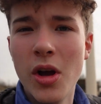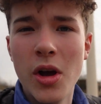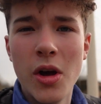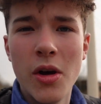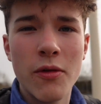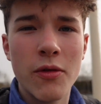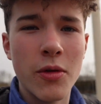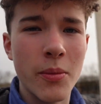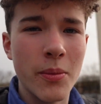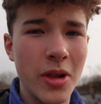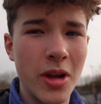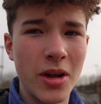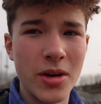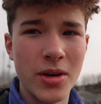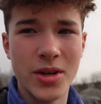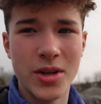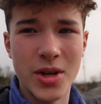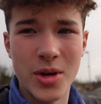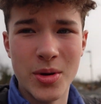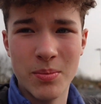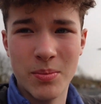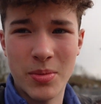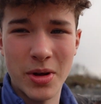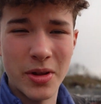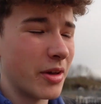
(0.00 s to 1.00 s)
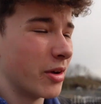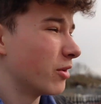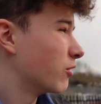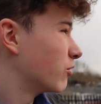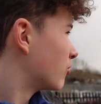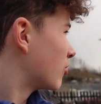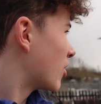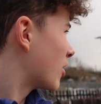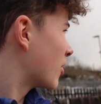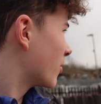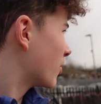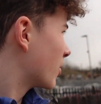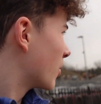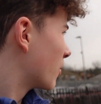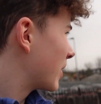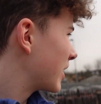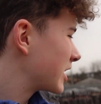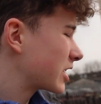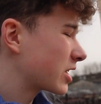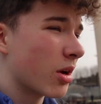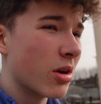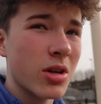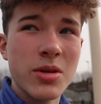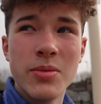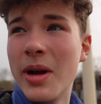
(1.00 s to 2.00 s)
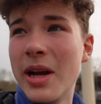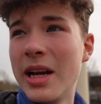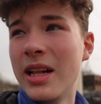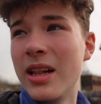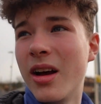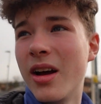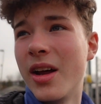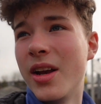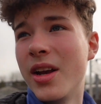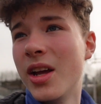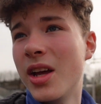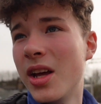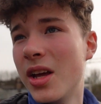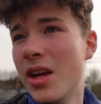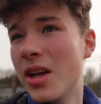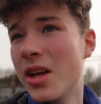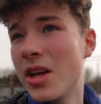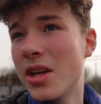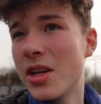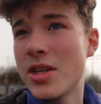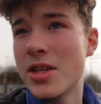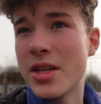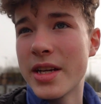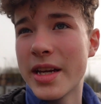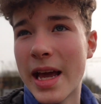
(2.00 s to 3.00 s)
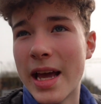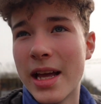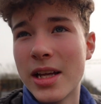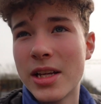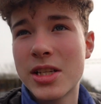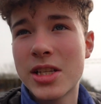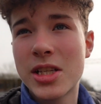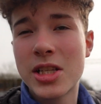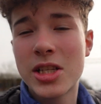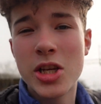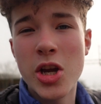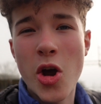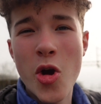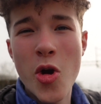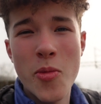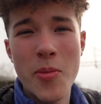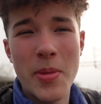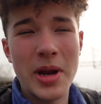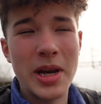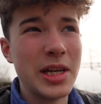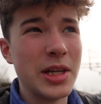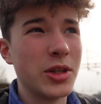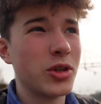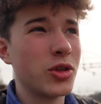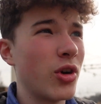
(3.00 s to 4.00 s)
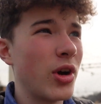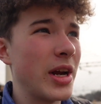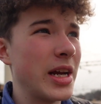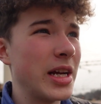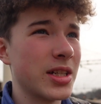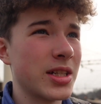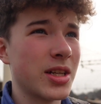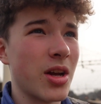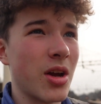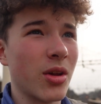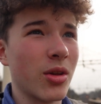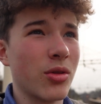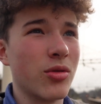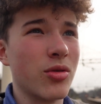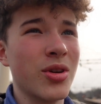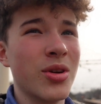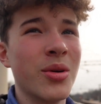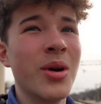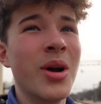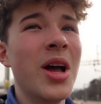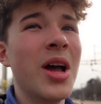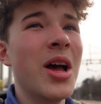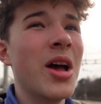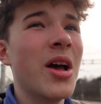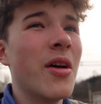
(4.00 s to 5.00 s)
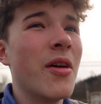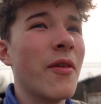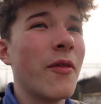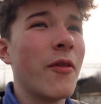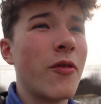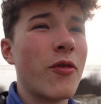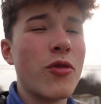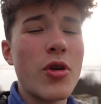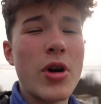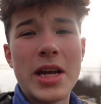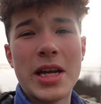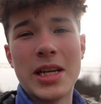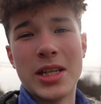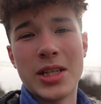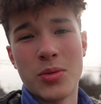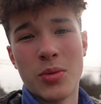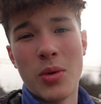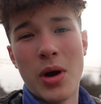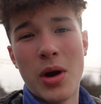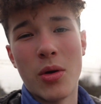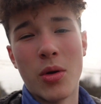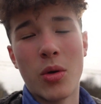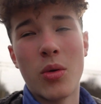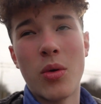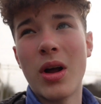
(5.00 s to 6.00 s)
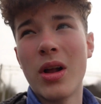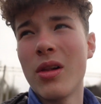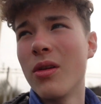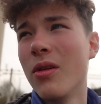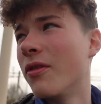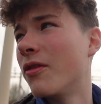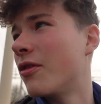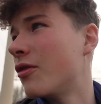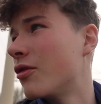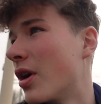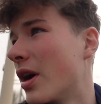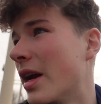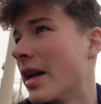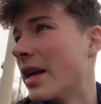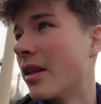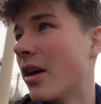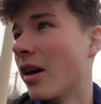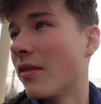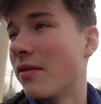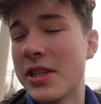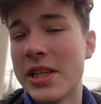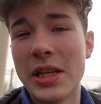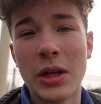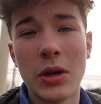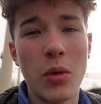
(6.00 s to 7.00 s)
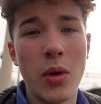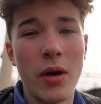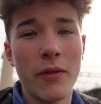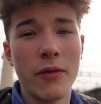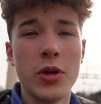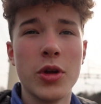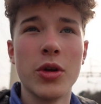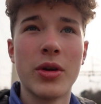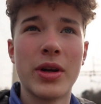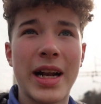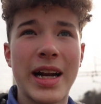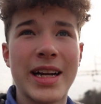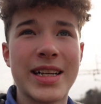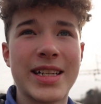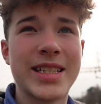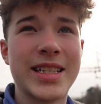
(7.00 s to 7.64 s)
from London, but they're right on the West Coast Main Line, so you get so many trains going through. Freight as well, quite a lot of freight. I've seen quite a few class